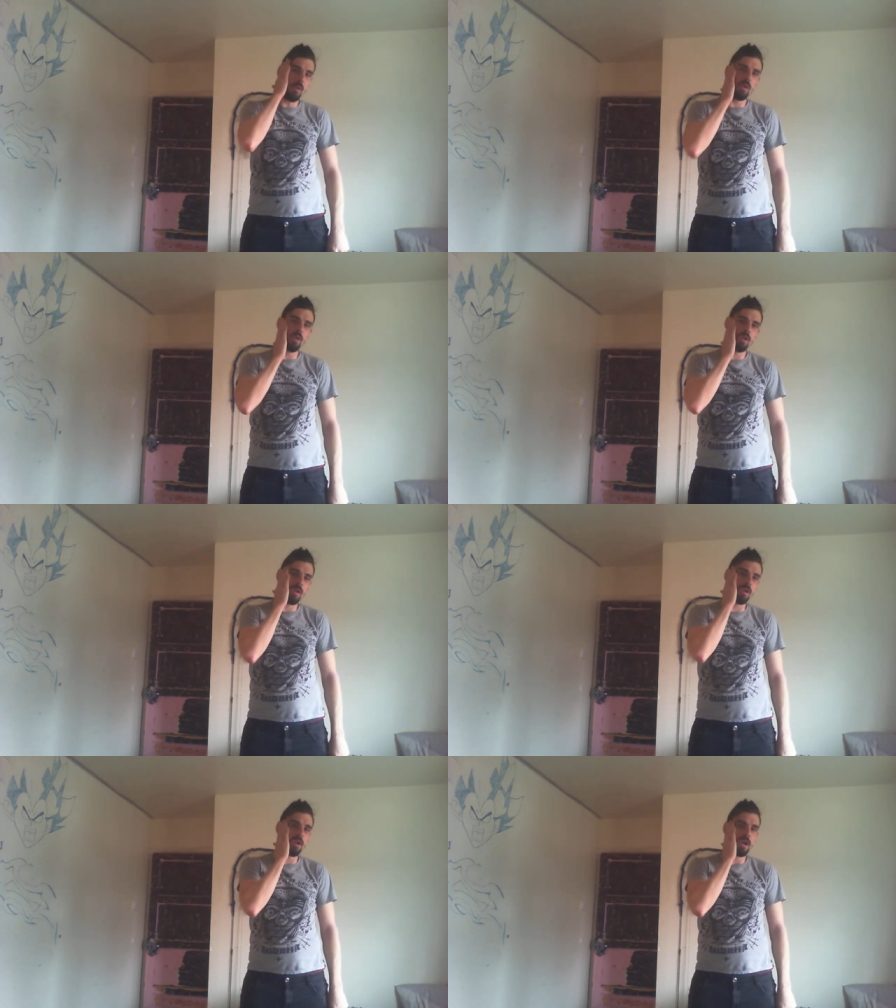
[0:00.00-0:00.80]

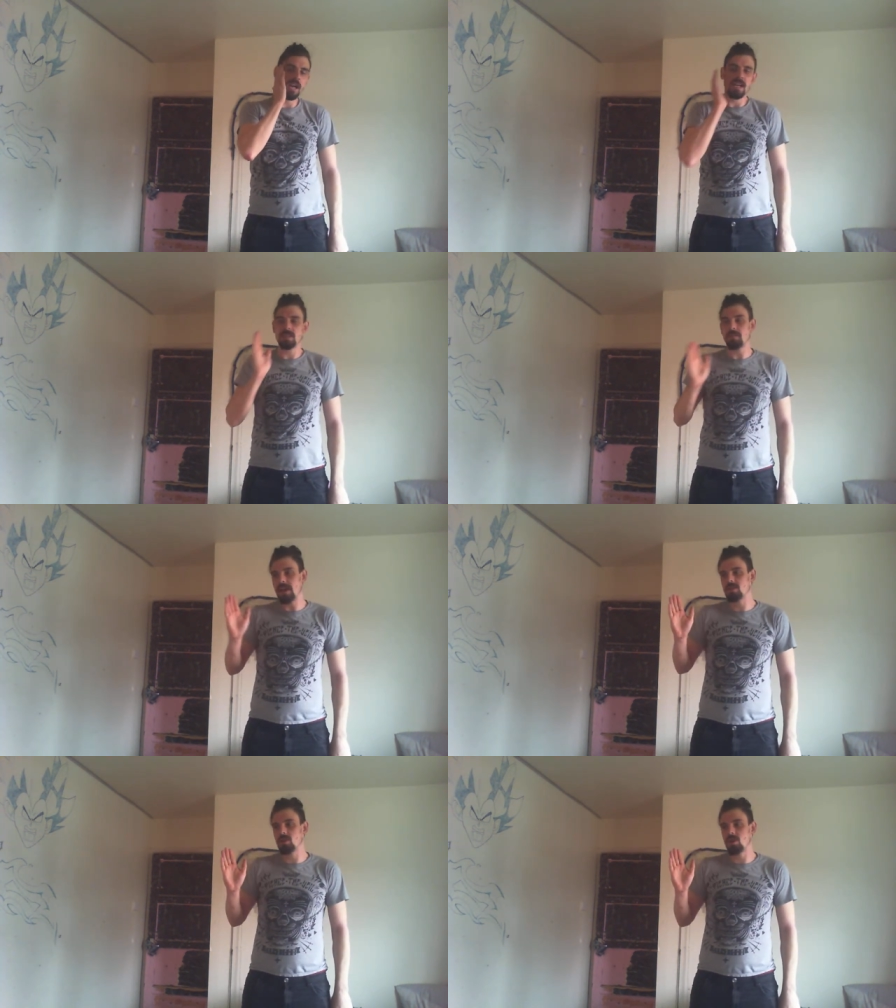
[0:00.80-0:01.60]
will
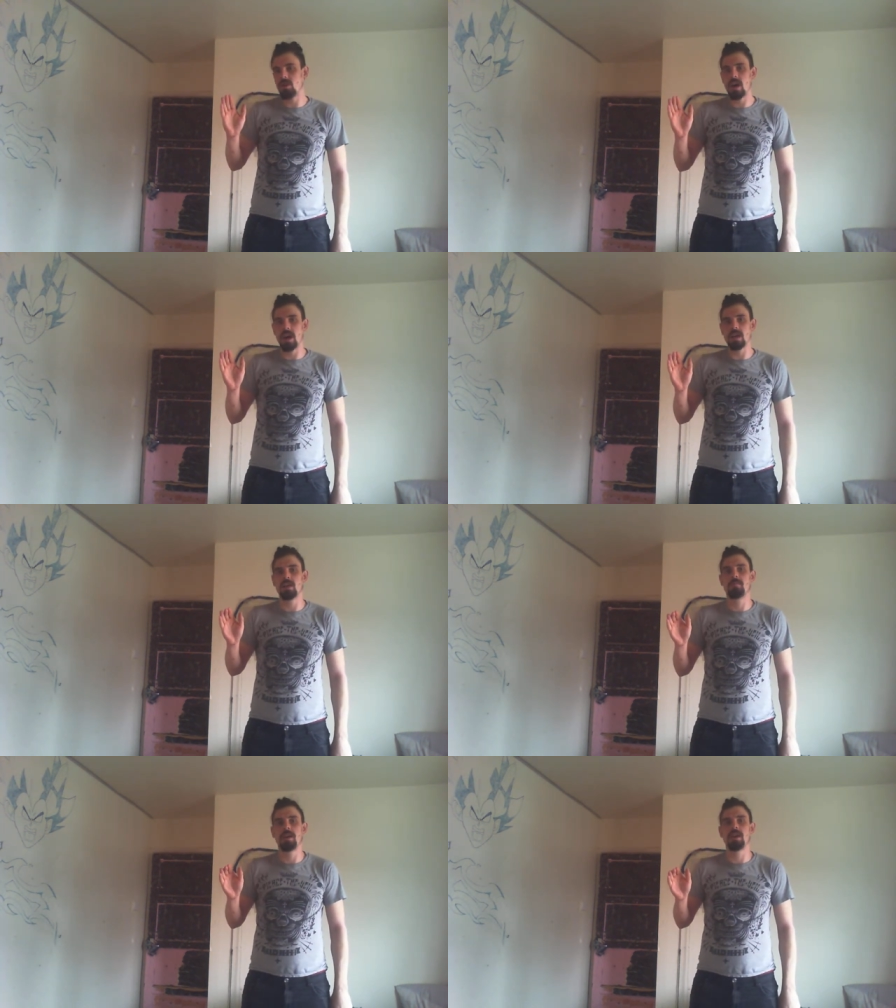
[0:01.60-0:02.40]
depending on the height of
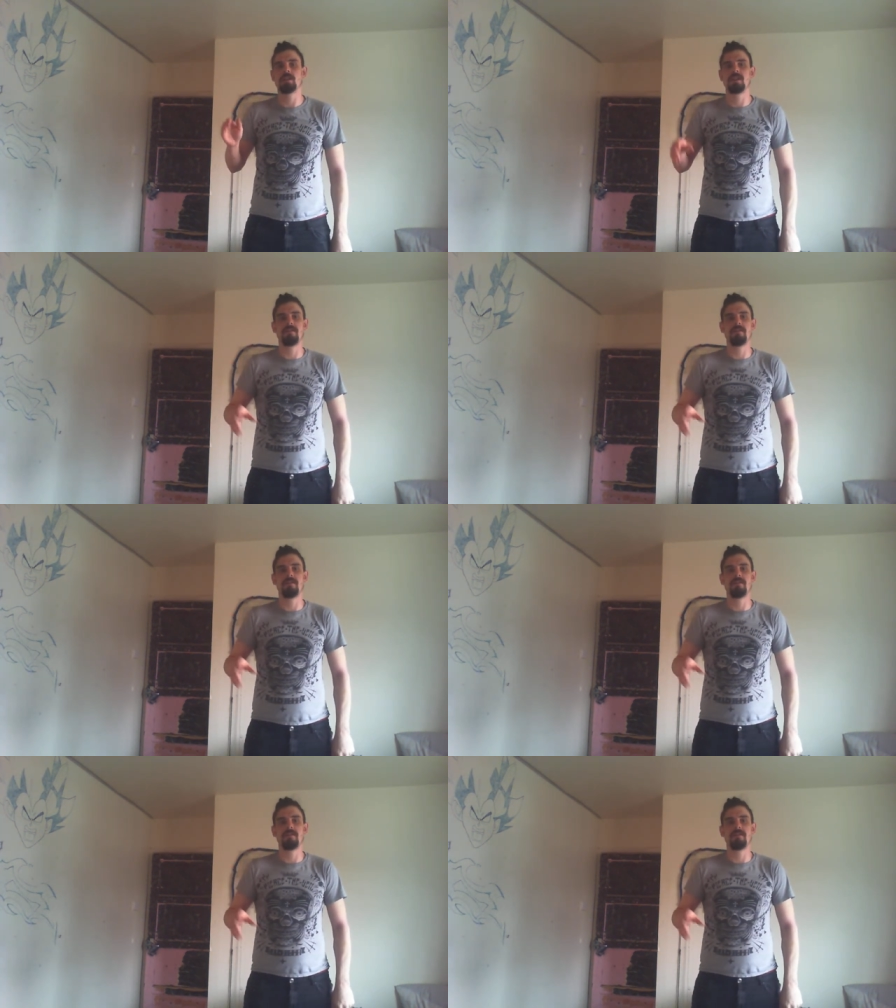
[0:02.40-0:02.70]
the person.